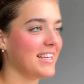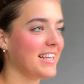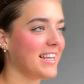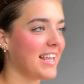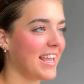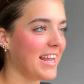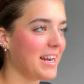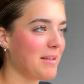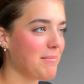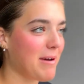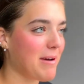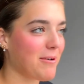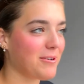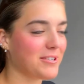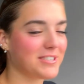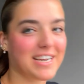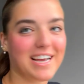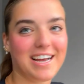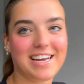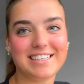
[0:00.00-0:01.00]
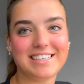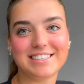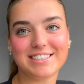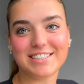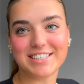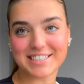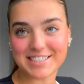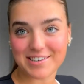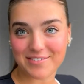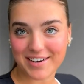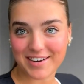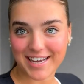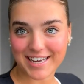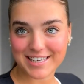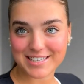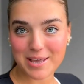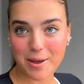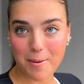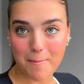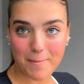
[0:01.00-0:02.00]
Canon PowerShot
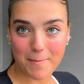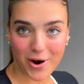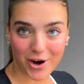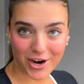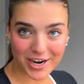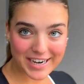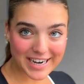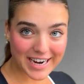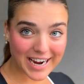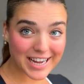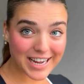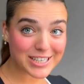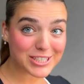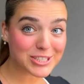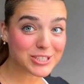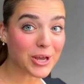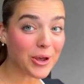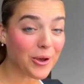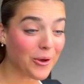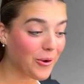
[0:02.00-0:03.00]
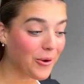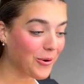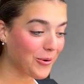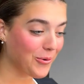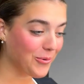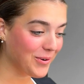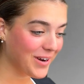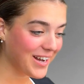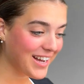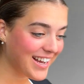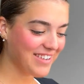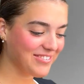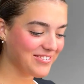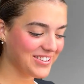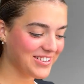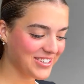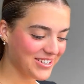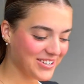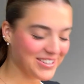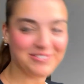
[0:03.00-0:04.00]
G7X Mark II. I've
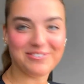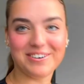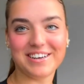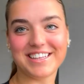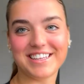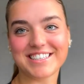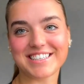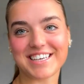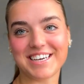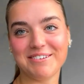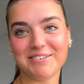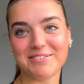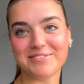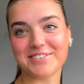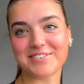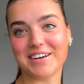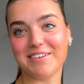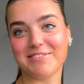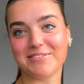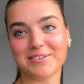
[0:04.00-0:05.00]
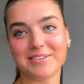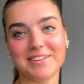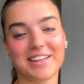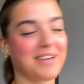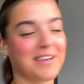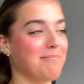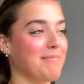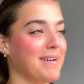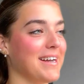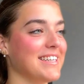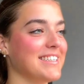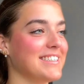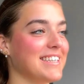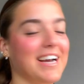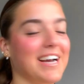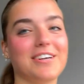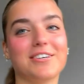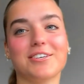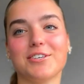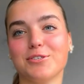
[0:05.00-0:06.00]
literally wanted this camera forever. Like, my
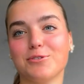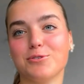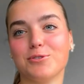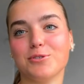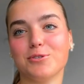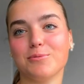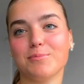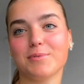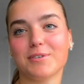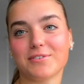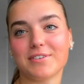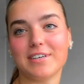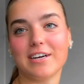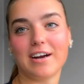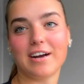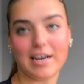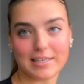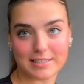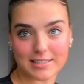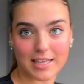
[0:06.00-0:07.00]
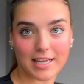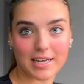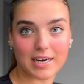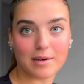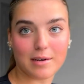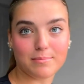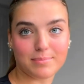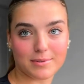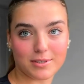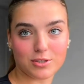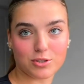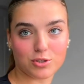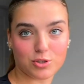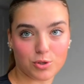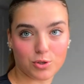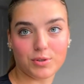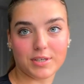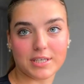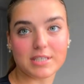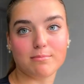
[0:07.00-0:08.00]
entire YouTube career has led up to
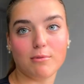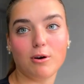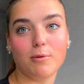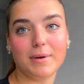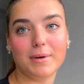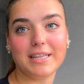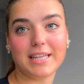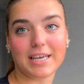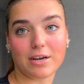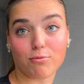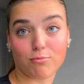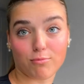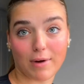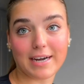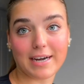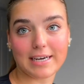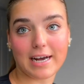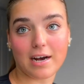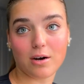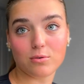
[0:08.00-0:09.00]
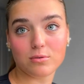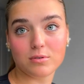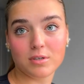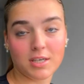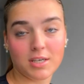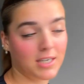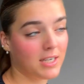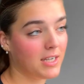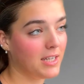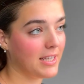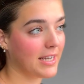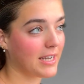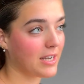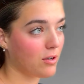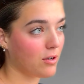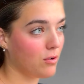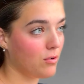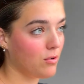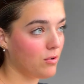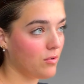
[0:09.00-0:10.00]
this moment, like right now. Like
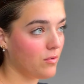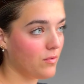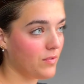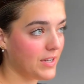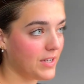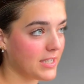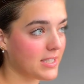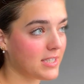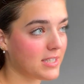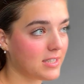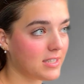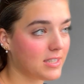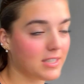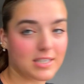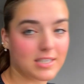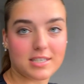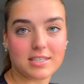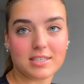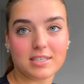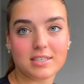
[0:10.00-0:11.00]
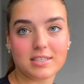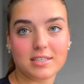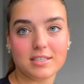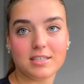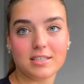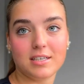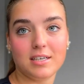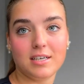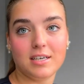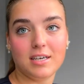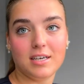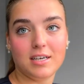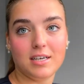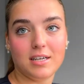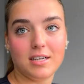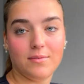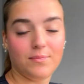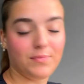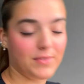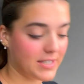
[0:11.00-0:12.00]
this
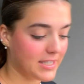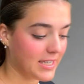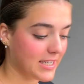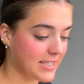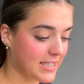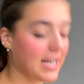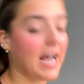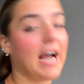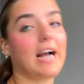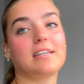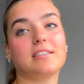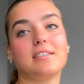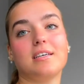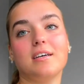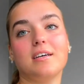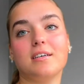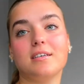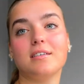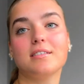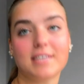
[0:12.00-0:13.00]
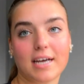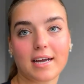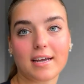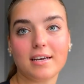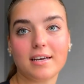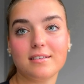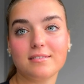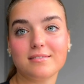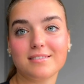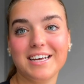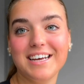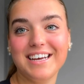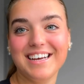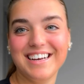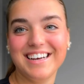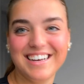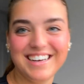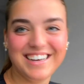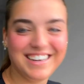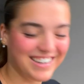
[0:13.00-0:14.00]
exact second.
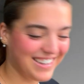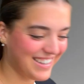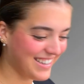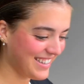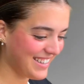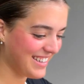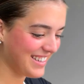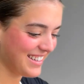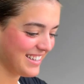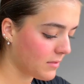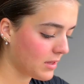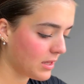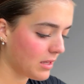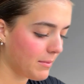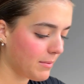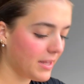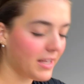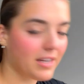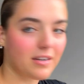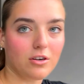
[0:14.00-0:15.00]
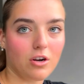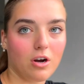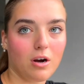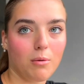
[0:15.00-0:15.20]
Let me like not